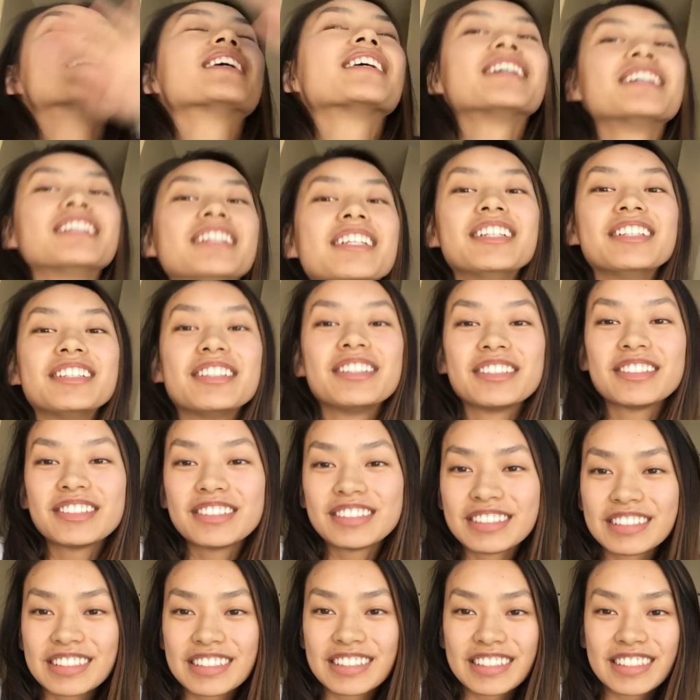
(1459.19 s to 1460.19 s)
Good
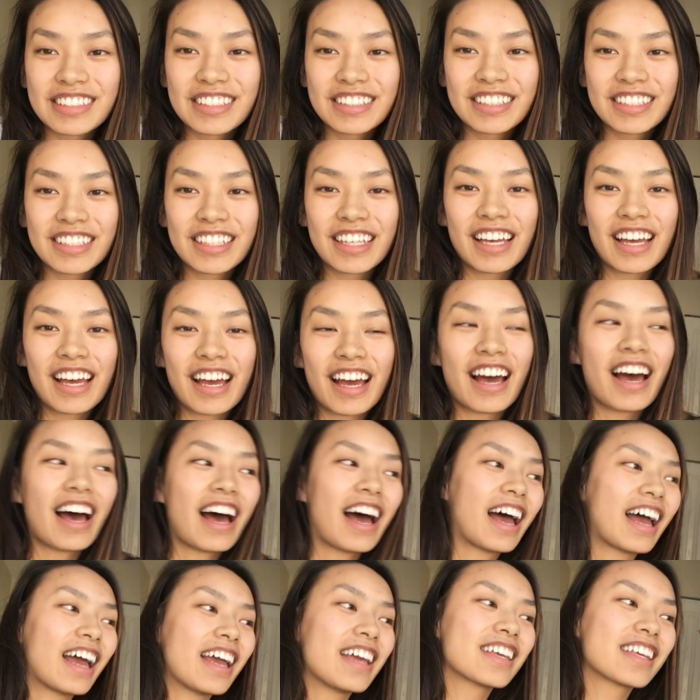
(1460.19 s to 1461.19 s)
news!
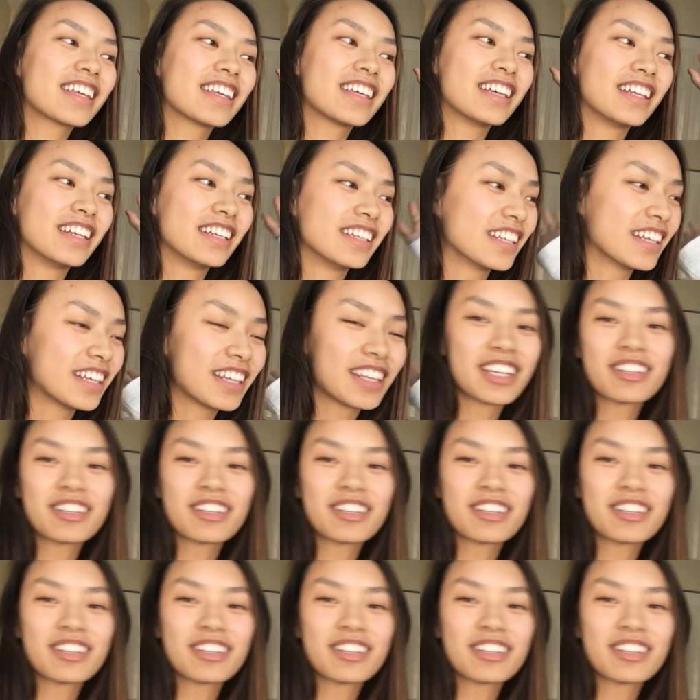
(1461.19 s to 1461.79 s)
I can